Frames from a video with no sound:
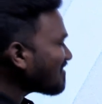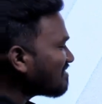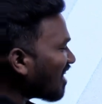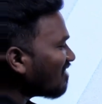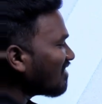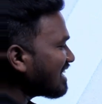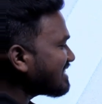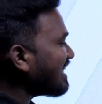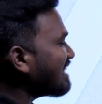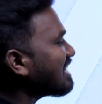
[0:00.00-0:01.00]
of
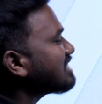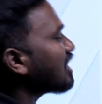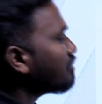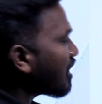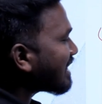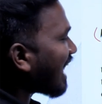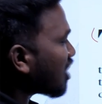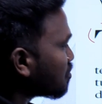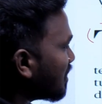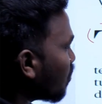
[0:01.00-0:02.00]
normalcy in the Jammu and
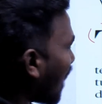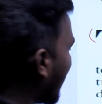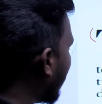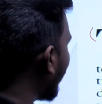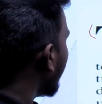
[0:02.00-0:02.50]
Kashmir Valley,